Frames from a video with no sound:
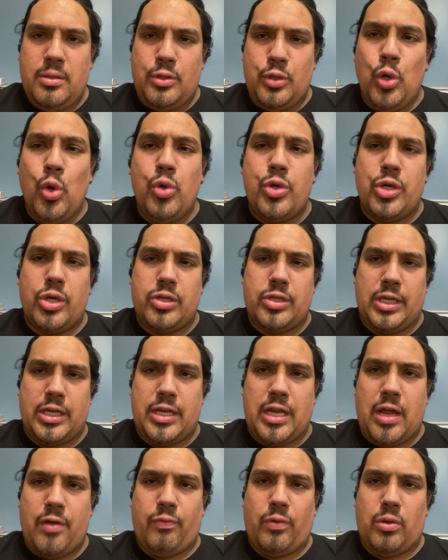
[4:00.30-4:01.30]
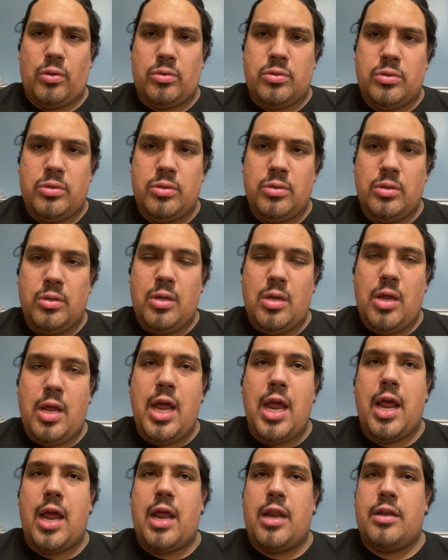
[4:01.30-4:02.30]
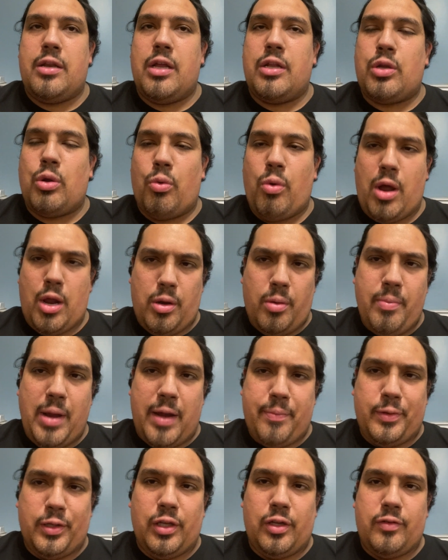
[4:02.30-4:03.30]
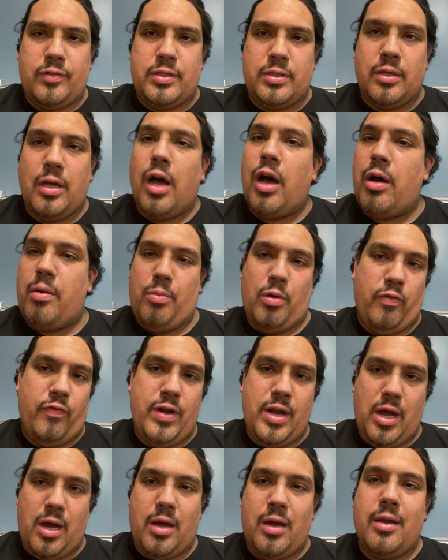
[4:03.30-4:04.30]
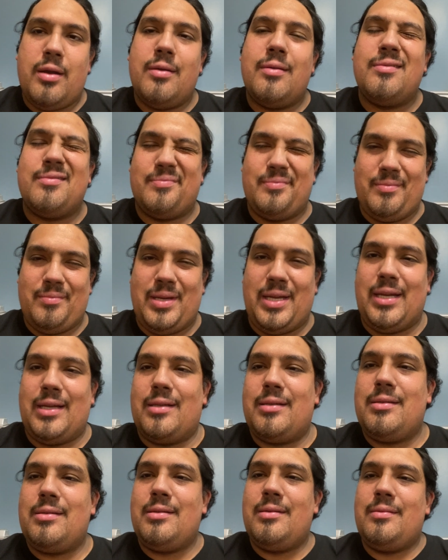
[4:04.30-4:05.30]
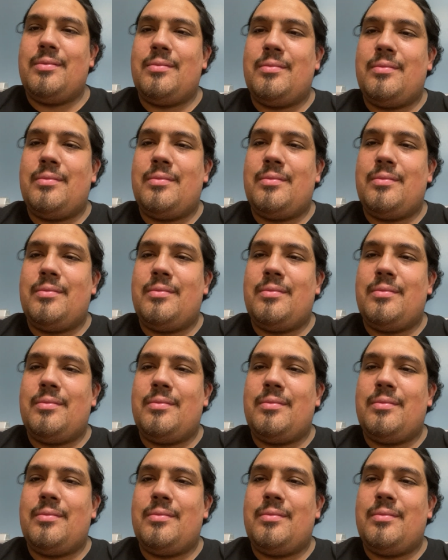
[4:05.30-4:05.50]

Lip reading: New Jersey Devils, and the Toronto Maple Leafs all moving on. Peace.